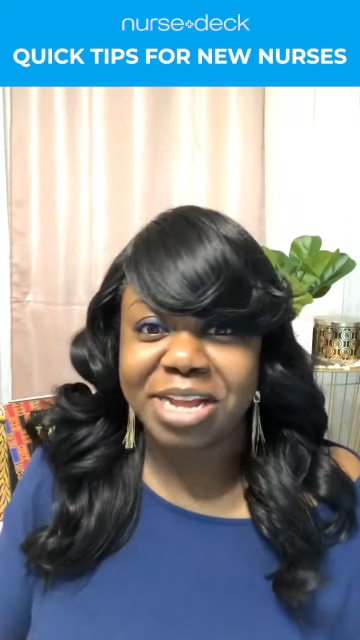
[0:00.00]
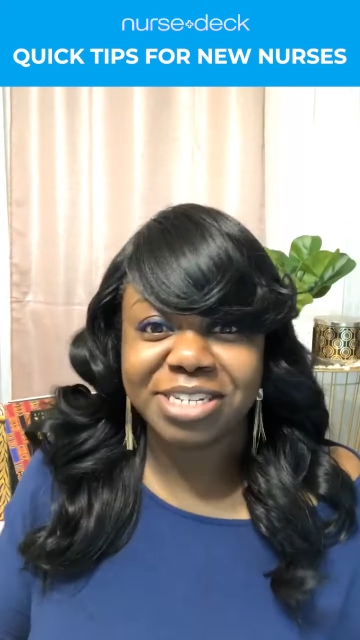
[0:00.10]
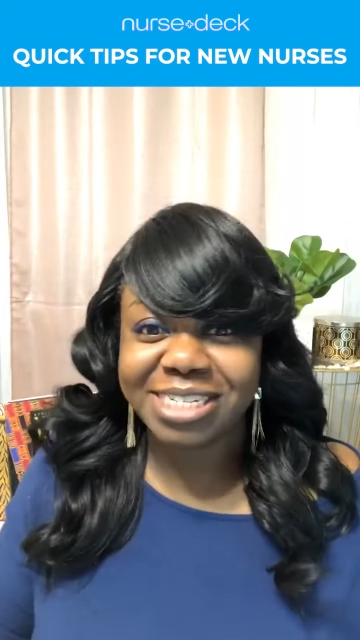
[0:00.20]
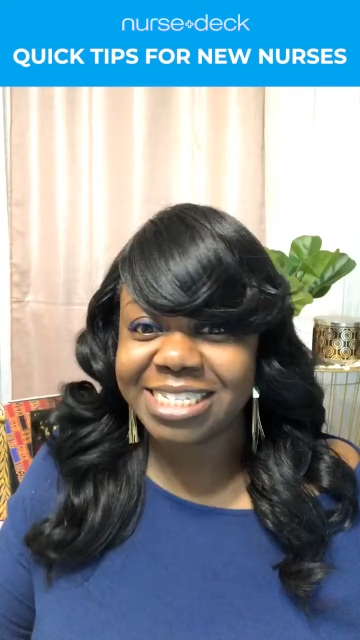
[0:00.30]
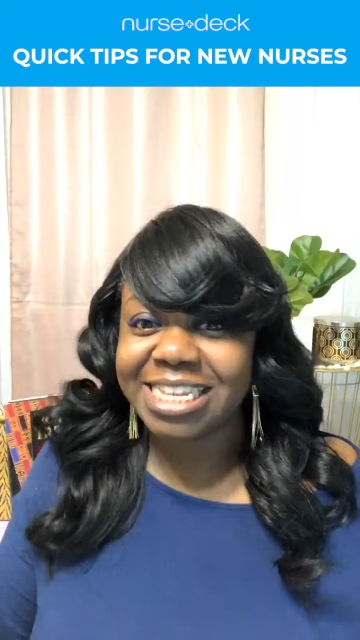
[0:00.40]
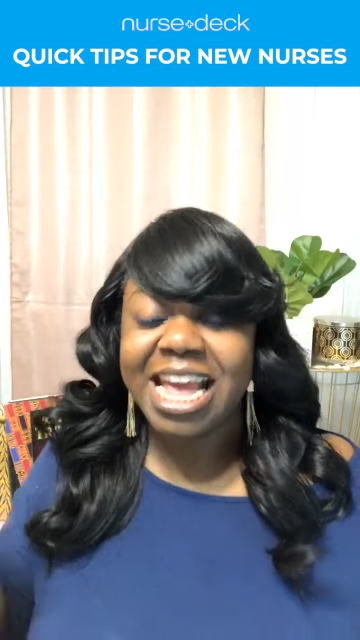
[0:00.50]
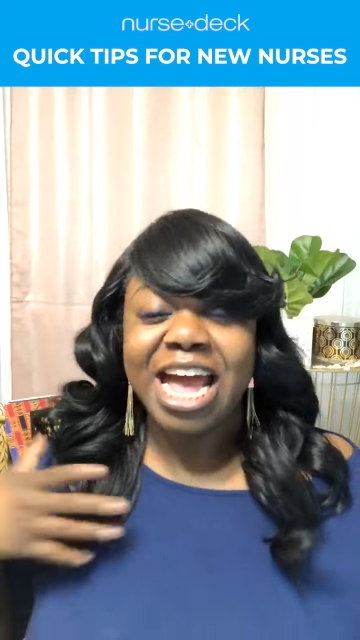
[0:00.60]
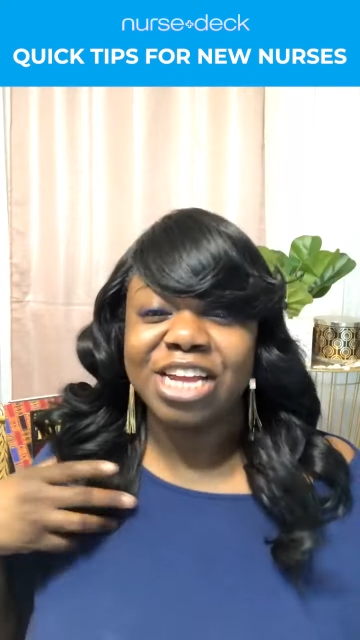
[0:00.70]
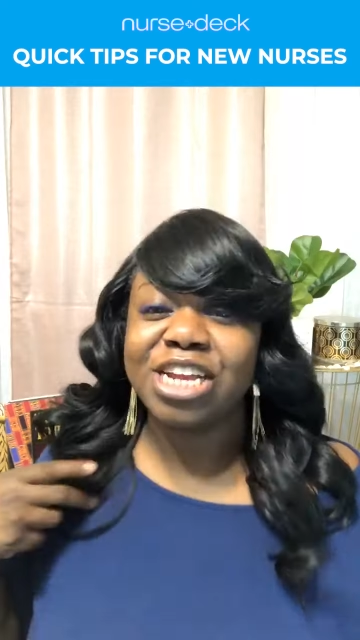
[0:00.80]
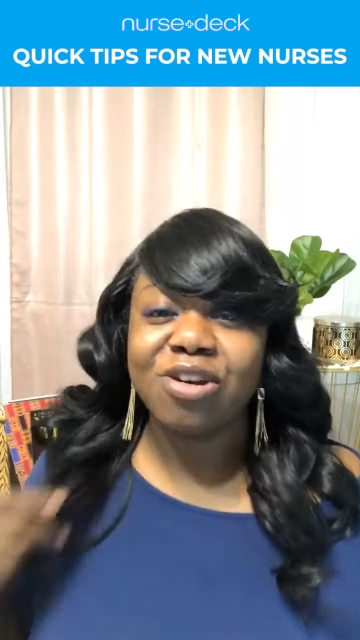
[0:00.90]
It's just,
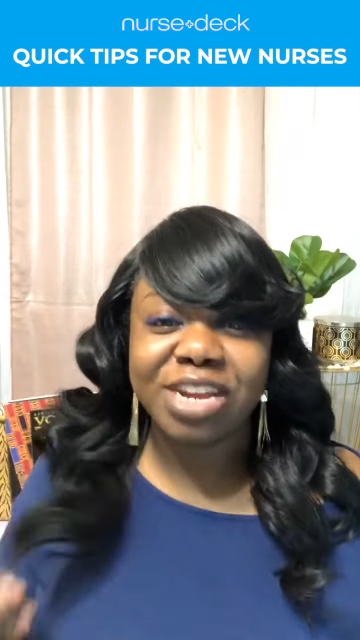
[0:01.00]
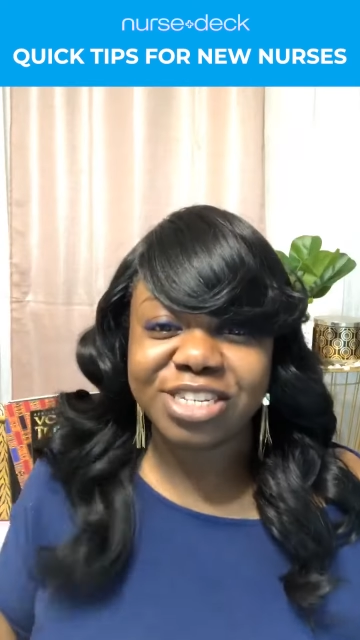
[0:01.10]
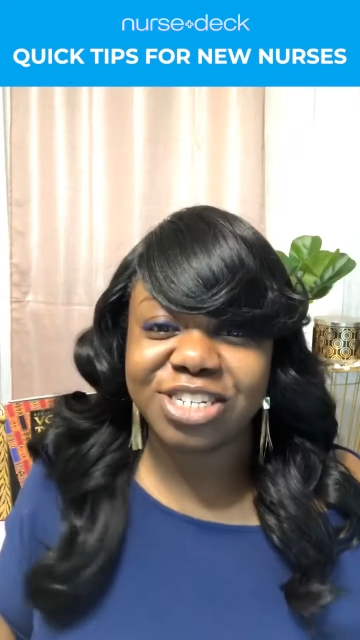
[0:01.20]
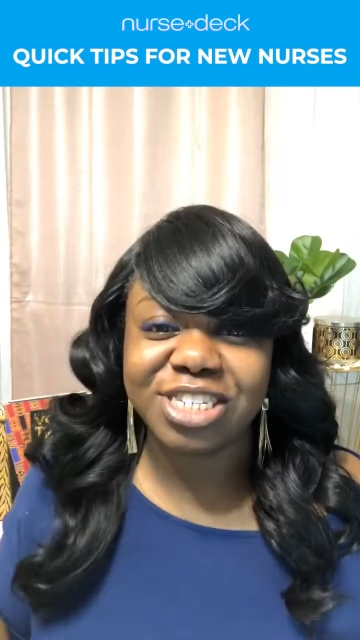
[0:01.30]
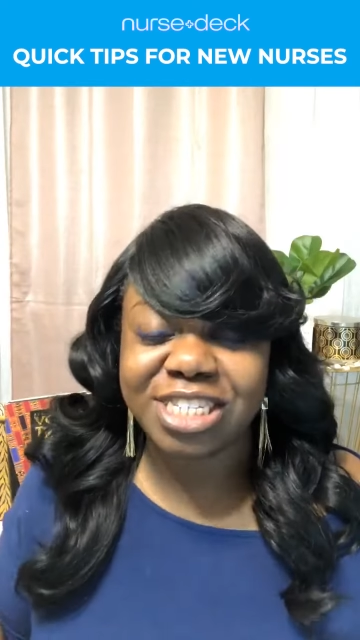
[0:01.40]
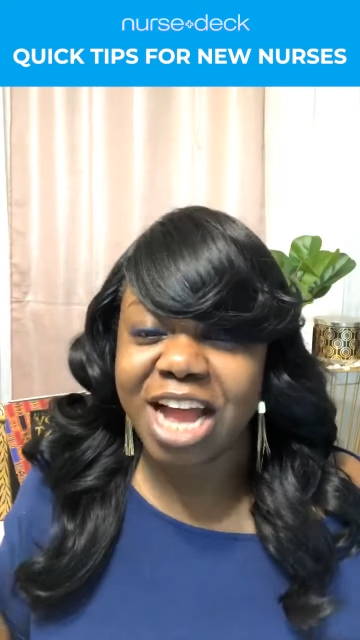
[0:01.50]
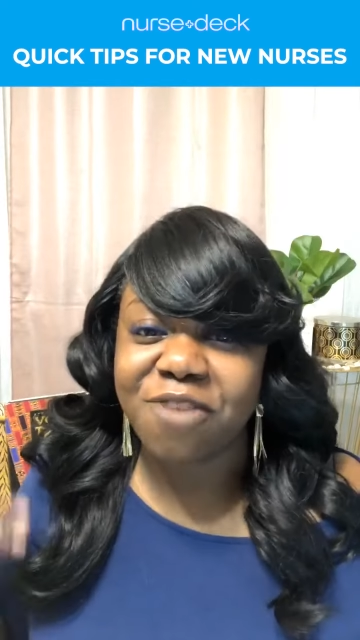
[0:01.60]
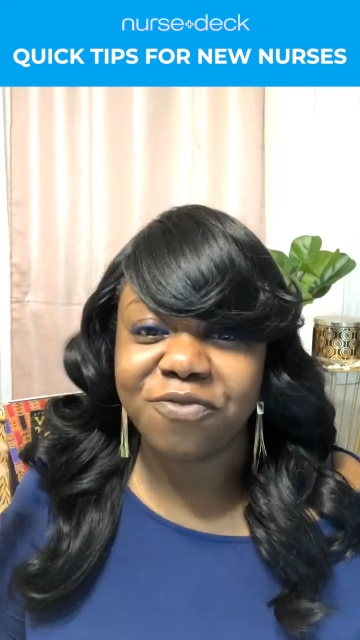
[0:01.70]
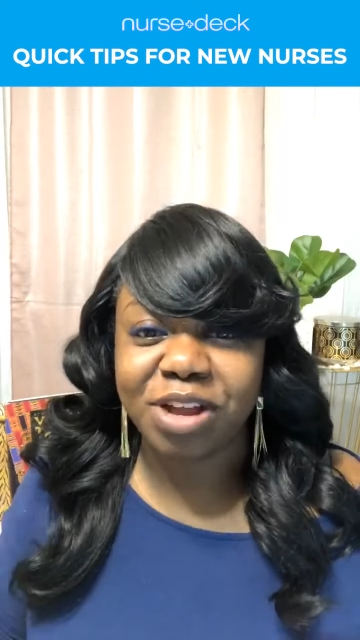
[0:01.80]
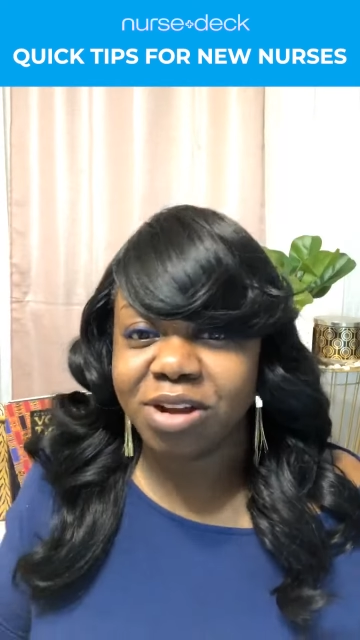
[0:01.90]
you know, it's just a
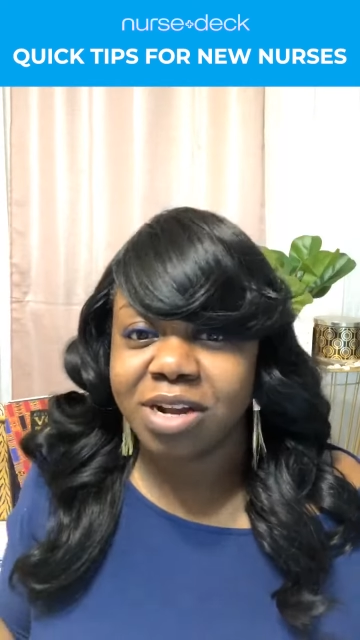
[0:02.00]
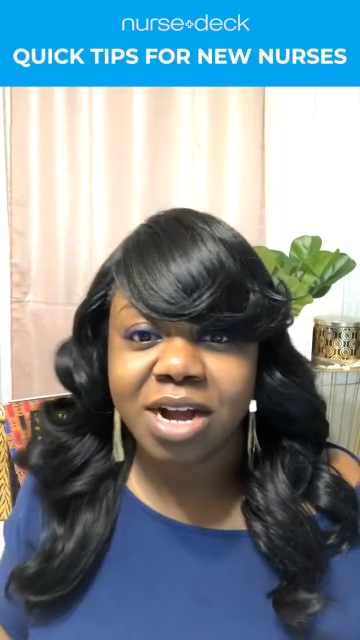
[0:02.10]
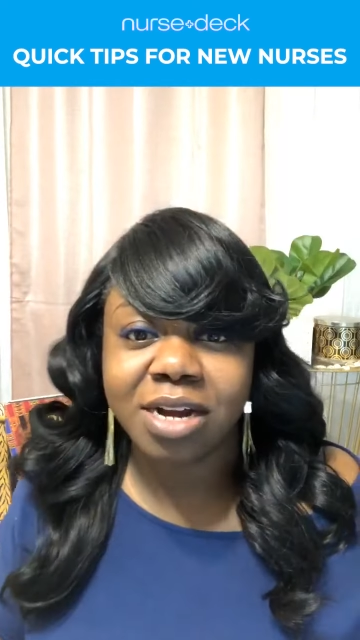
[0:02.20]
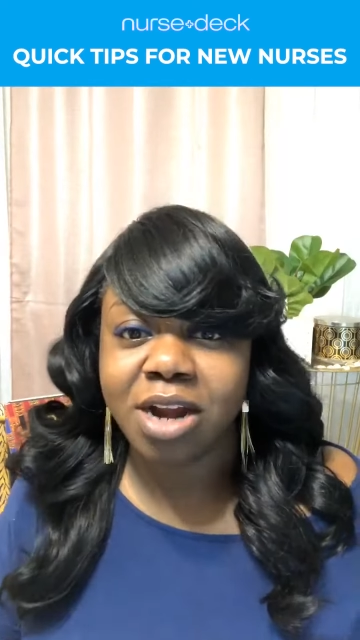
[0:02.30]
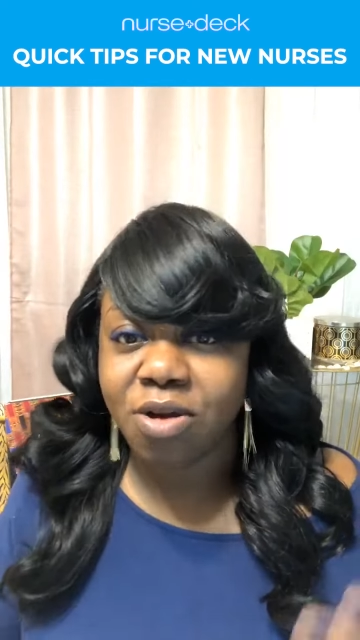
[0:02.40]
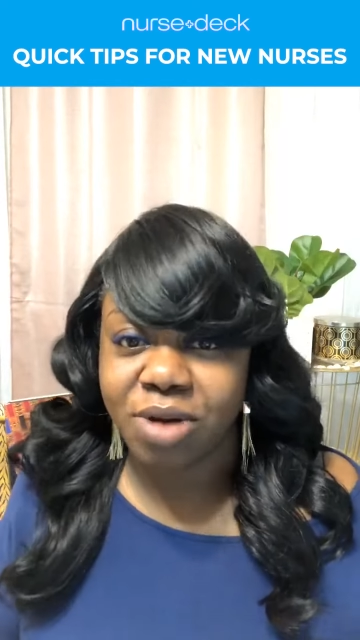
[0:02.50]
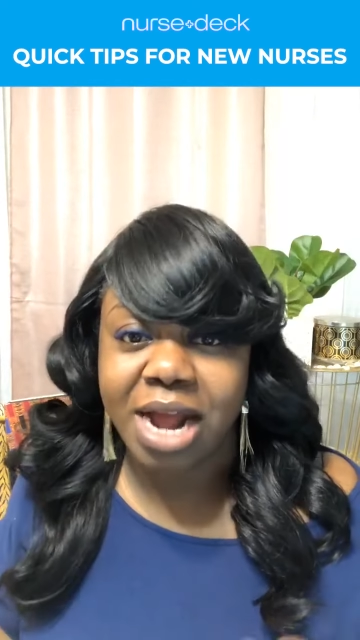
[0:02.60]
fear of the unknown.